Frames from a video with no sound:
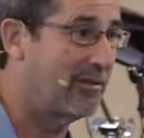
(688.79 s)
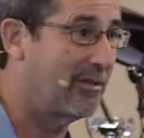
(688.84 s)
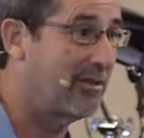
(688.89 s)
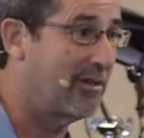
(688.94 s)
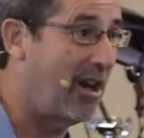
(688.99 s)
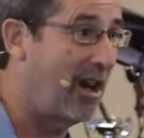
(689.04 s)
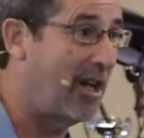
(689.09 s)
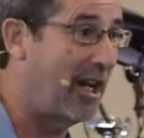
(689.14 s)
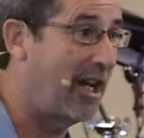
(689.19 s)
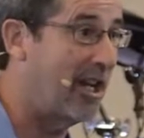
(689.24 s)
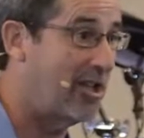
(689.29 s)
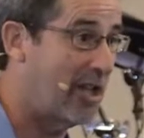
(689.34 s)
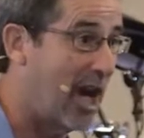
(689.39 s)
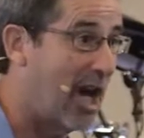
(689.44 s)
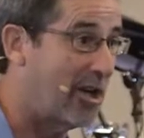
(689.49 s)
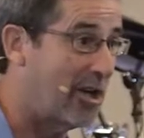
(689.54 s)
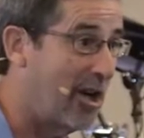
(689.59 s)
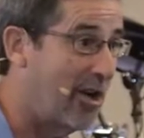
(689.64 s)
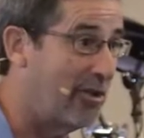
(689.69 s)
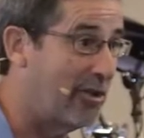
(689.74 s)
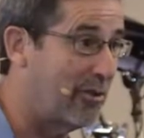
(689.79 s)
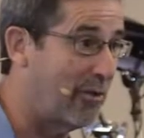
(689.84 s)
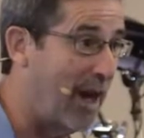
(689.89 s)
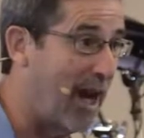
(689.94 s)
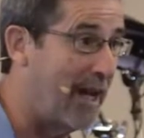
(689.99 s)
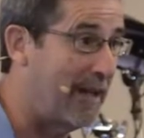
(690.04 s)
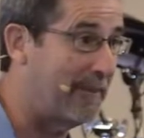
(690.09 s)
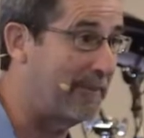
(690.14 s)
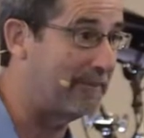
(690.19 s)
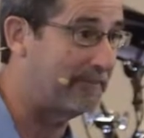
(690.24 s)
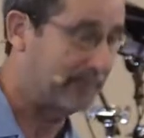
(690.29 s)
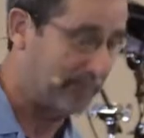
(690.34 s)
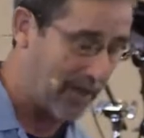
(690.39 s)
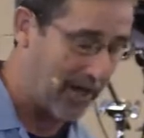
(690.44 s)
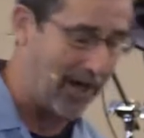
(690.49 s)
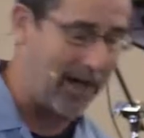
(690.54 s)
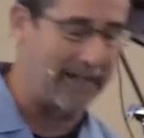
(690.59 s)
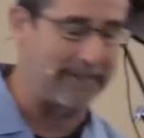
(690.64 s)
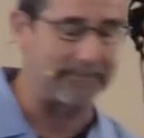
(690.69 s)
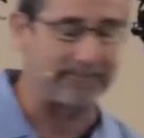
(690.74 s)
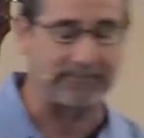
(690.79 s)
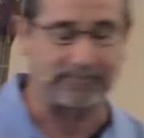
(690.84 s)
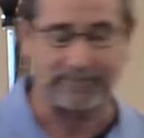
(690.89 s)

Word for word: carnita tacos, right? All right.